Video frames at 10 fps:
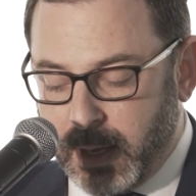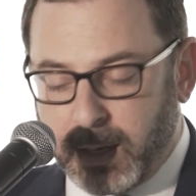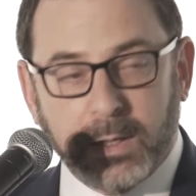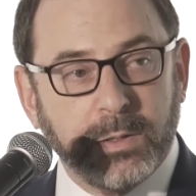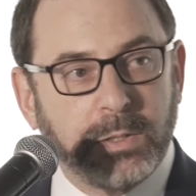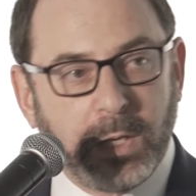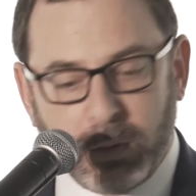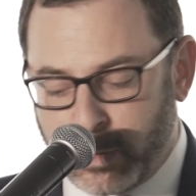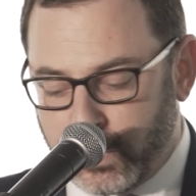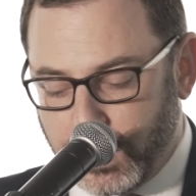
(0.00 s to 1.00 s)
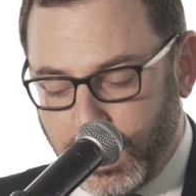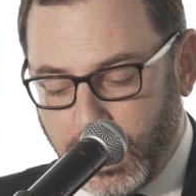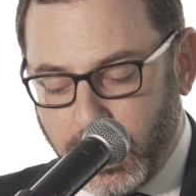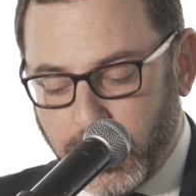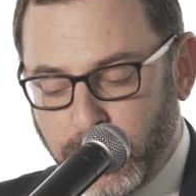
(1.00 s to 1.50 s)
and continue
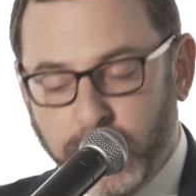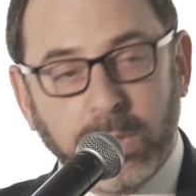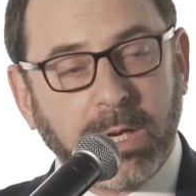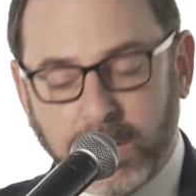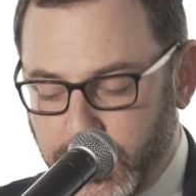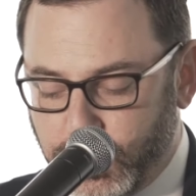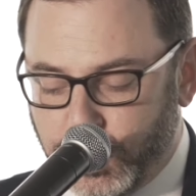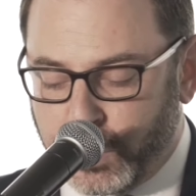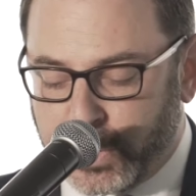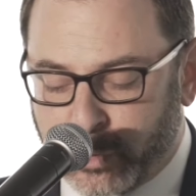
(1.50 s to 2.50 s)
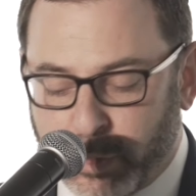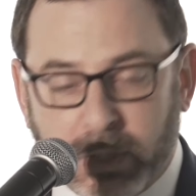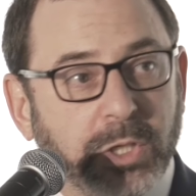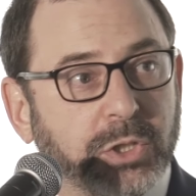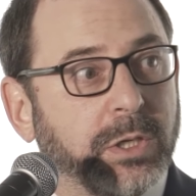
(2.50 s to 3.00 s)
the uniquely Jewish
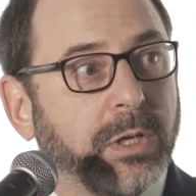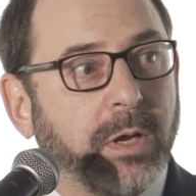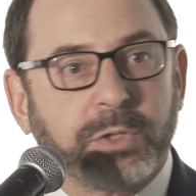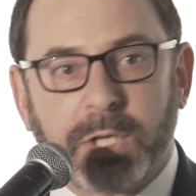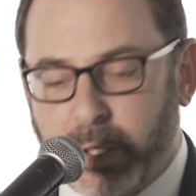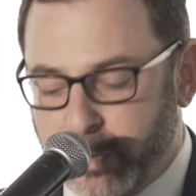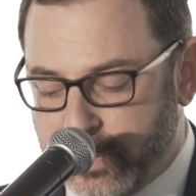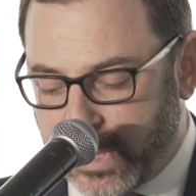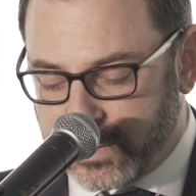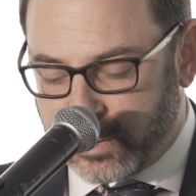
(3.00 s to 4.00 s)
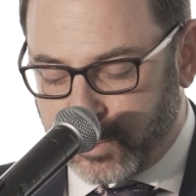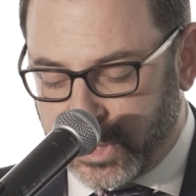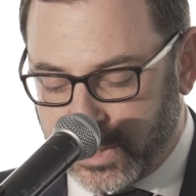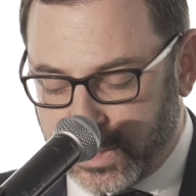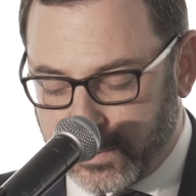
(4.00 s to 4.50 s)
tradition of shared
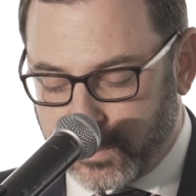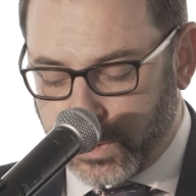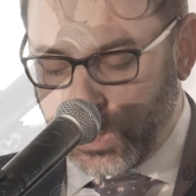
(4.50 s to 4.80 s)
responsibility.